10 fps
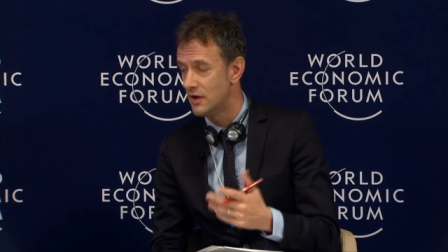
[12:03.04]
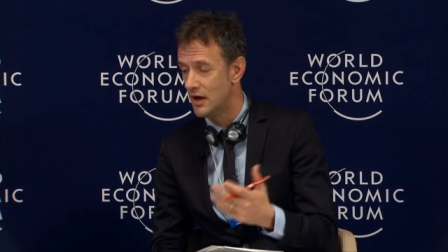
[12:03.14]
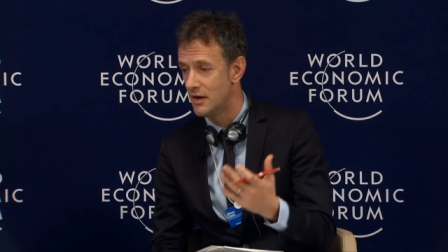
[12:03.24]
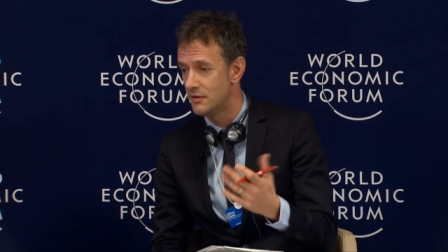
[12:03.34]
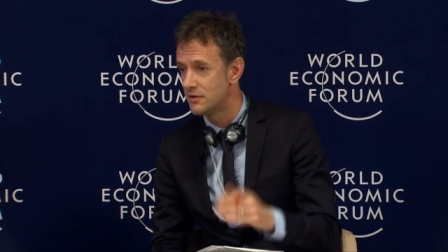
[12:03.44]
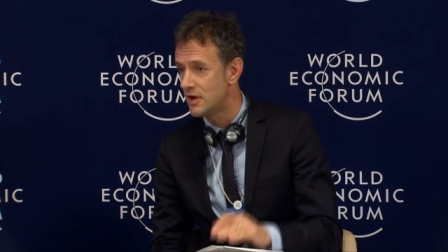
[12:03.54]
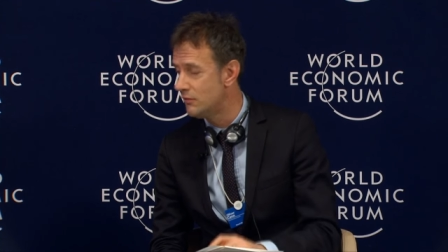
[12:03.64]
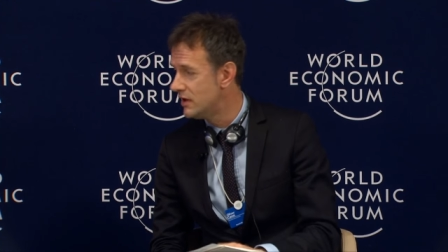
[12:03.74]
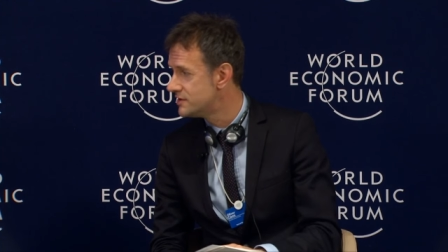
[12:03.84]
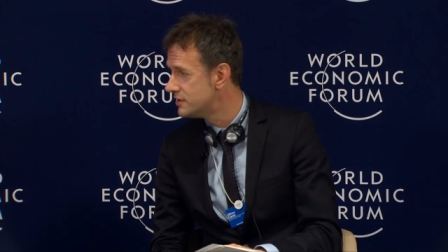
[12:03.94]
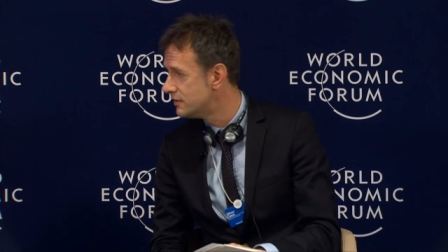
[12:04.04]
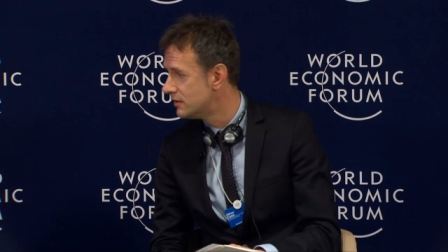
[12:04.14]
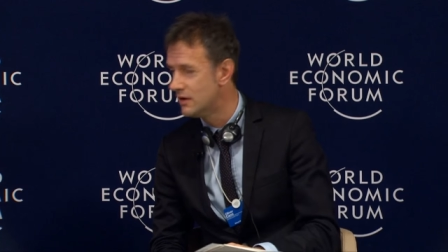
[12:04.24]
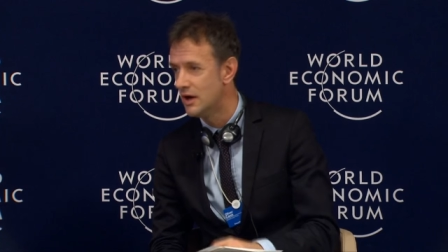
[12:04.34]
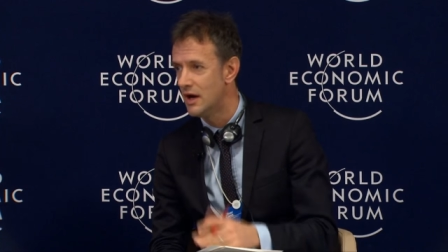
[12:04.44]
uh, coalition
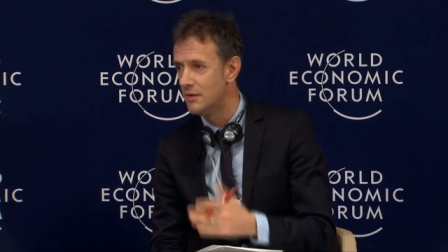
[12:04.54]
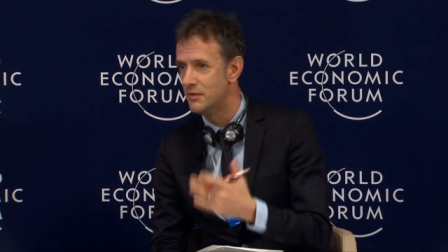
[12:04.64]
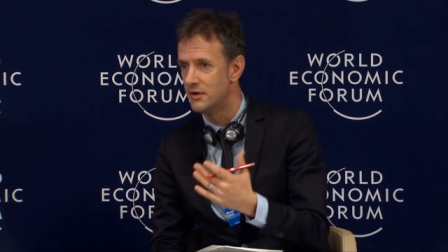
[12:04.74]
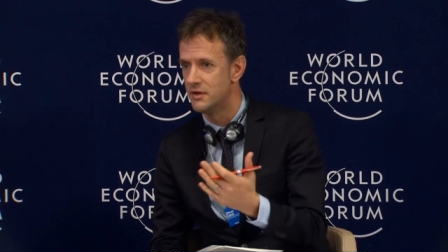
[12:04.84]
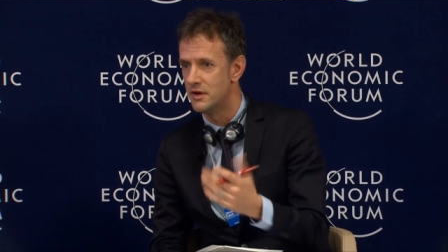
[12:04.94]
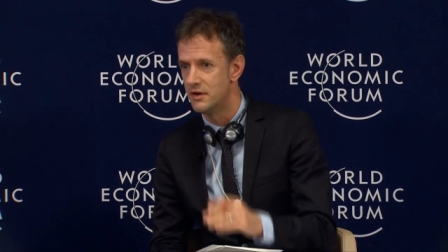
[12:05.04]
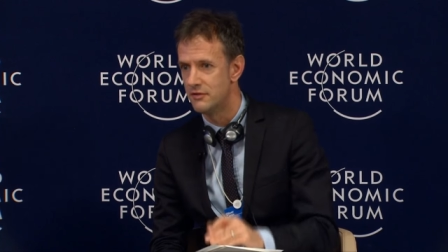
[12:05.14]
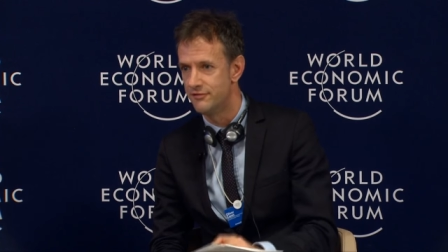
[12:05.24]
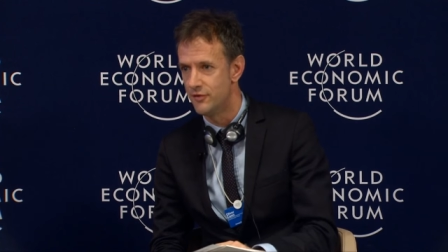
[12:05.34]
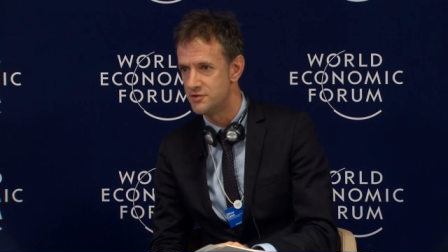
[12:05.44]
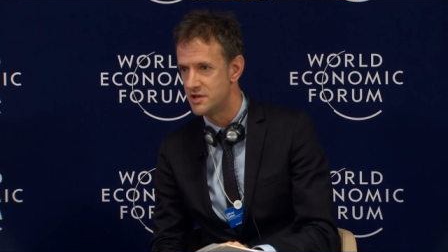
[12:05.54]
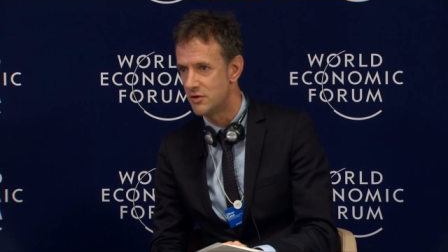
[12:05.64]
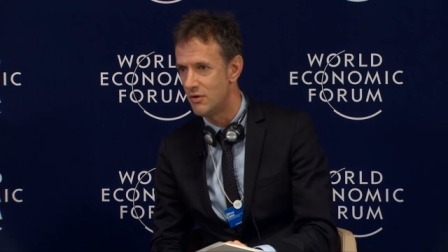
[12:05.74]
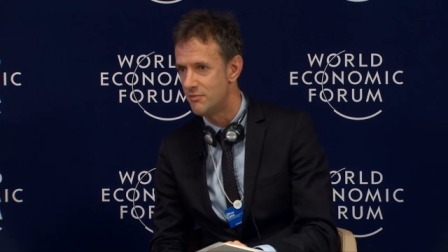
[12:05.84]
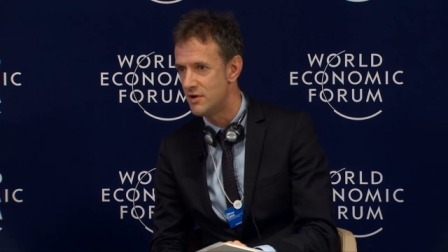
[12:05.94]
um, and, and, and, forging
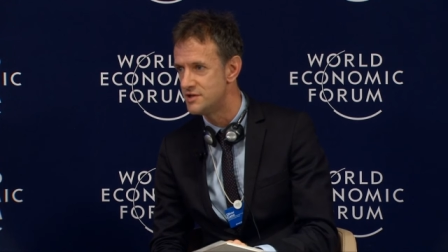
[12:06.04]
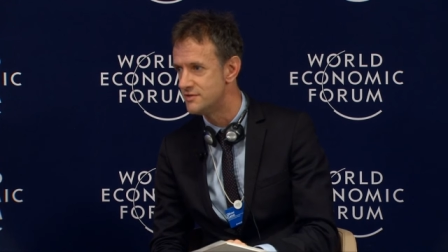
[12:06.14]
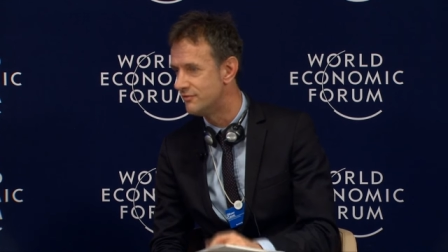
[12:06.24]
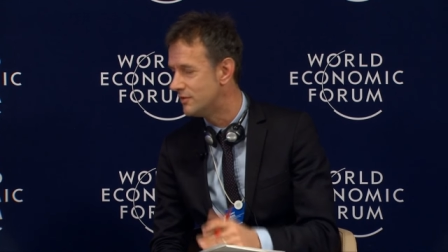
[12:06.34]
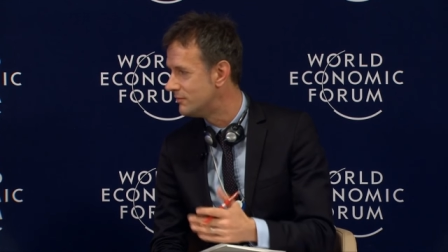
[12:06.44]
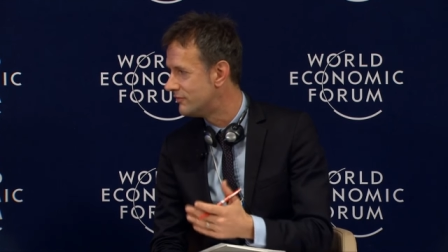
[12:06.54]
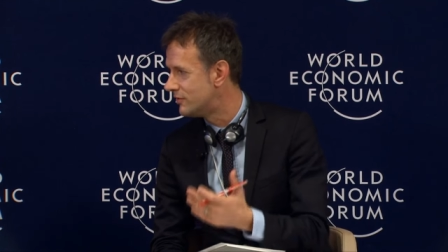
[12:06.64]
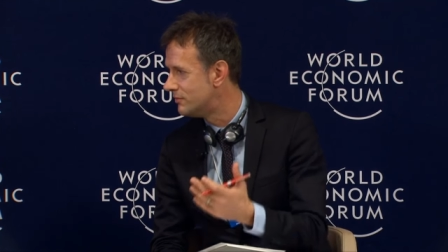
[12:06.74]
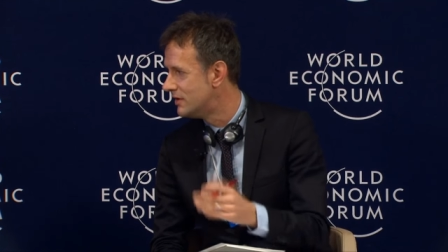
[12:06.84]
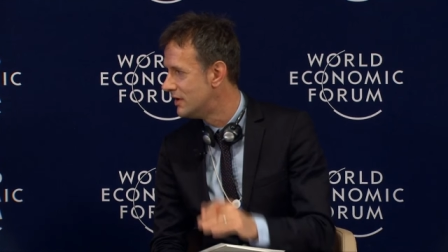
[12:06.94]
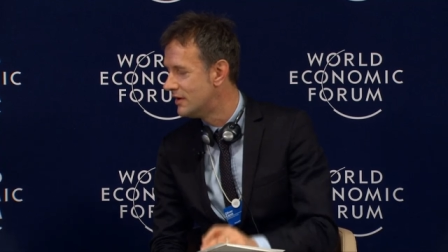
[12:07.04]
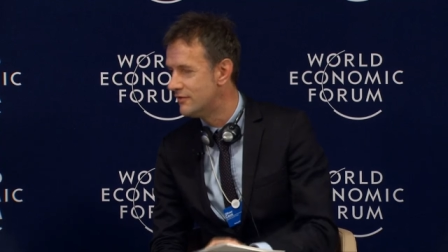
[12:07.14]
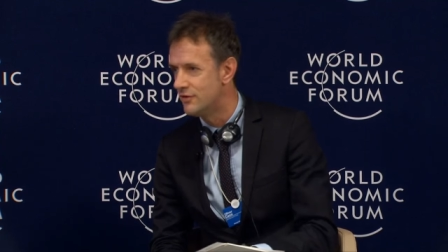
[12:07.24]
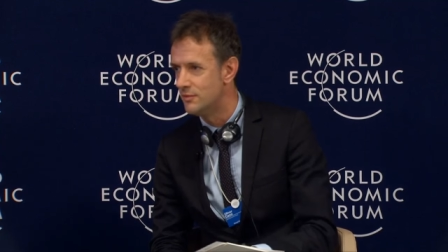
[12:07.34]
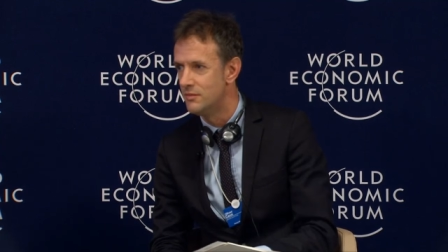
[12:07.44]
cooperation from, from,
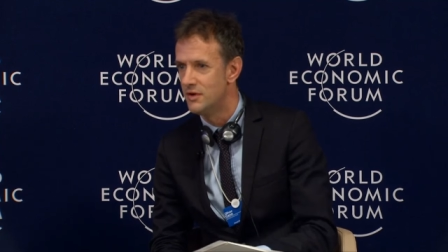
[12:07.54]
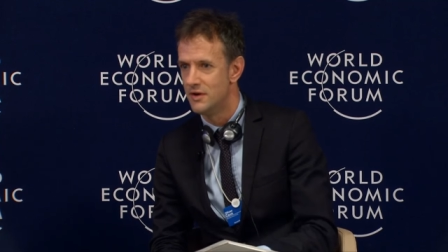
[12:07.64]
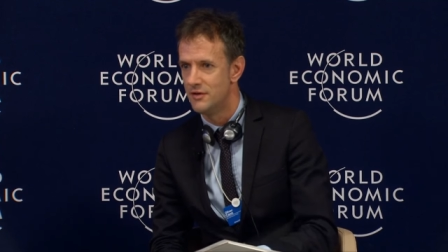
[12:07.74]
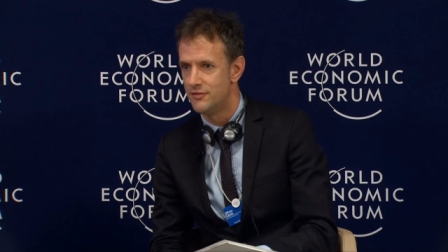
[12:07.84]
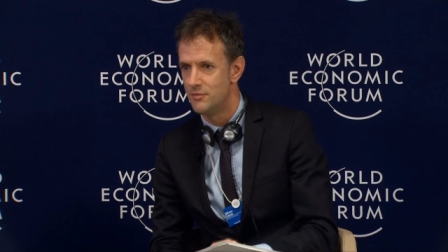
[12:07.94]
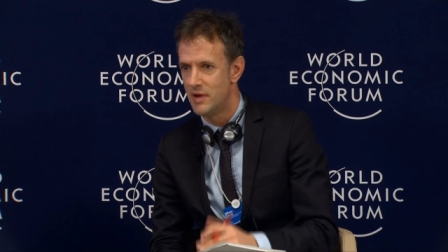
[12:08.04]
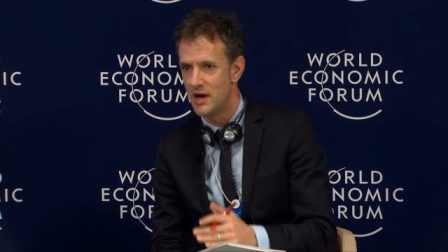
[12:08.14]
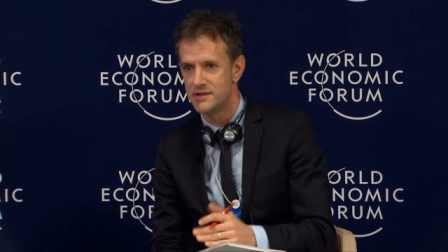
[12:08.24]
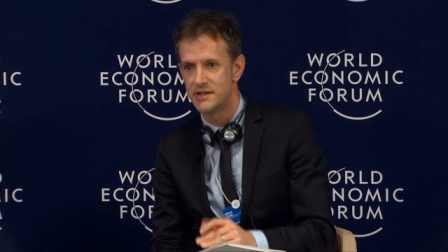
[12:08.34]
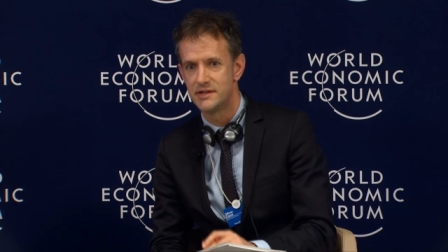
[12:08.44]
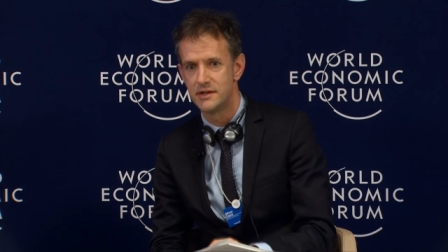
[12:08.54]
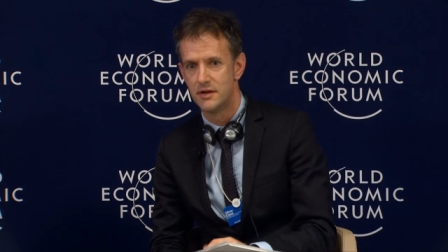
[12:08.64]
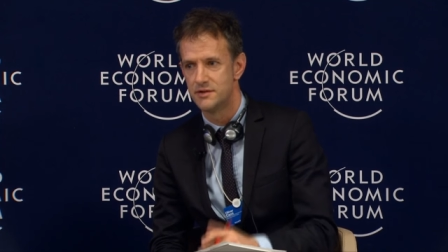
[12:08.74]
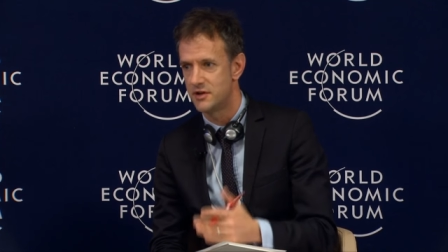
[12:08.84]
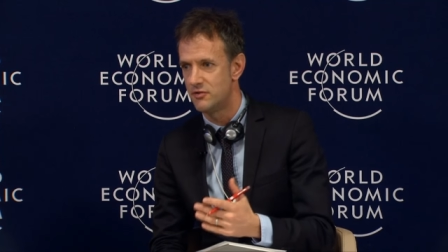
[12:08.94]
from, from parties
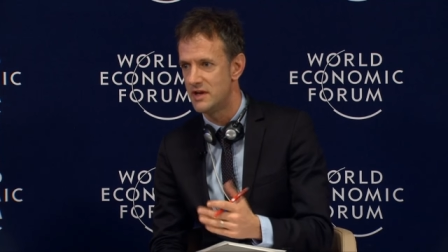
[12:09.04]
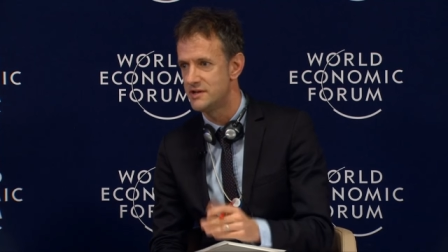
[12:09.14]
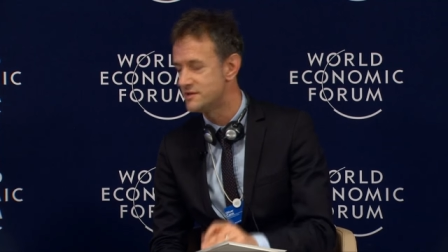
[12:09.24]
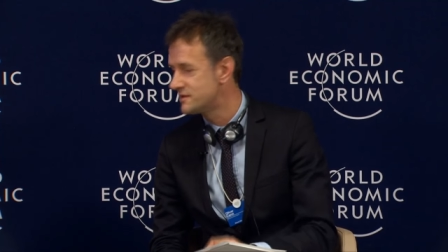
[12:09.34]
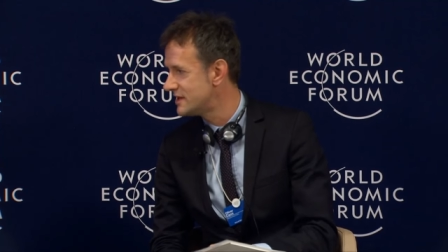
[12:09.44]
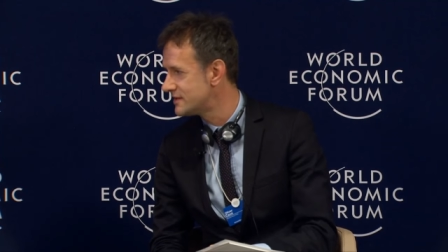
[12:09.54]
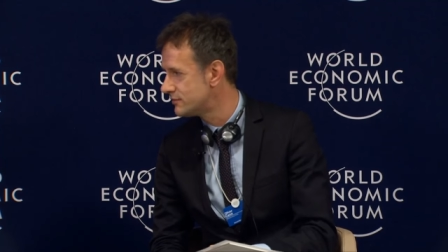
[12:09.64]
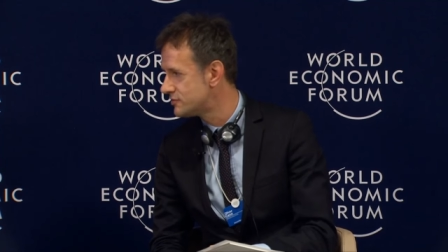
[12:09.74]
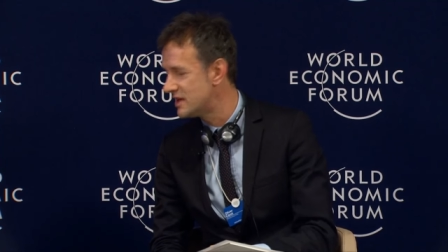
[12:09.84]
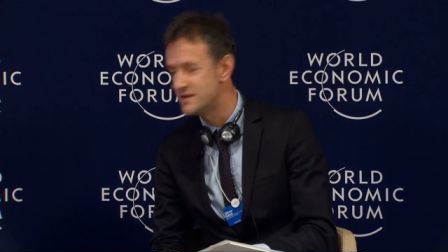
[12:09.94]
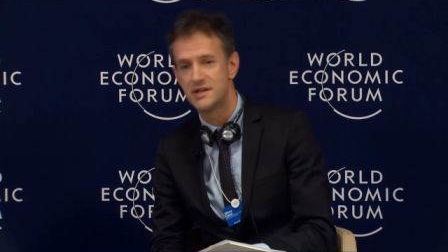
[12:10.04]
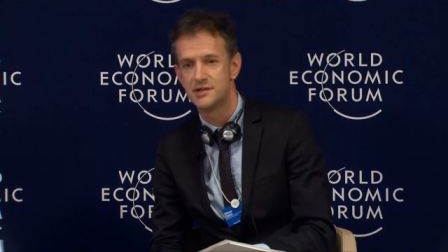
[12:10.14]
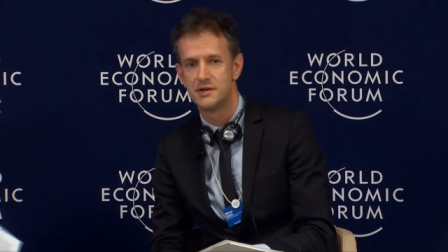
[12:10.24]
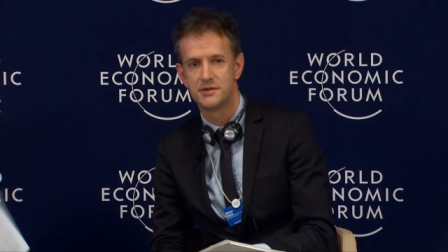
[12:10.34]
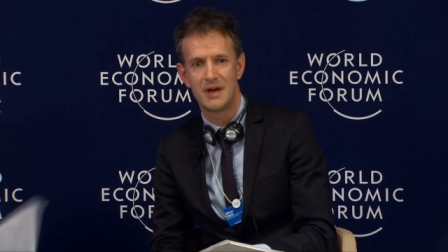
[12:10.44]
to create a successful
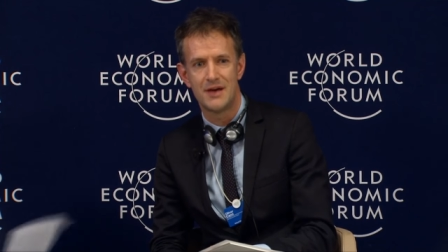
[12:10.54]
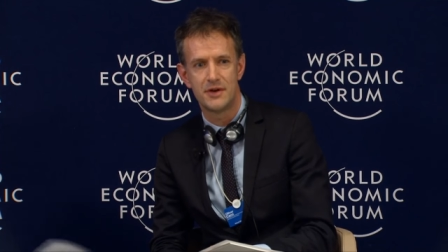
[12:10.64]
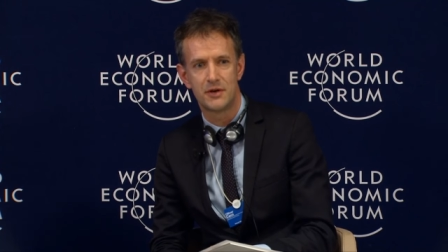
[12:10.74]
transition. Do we have any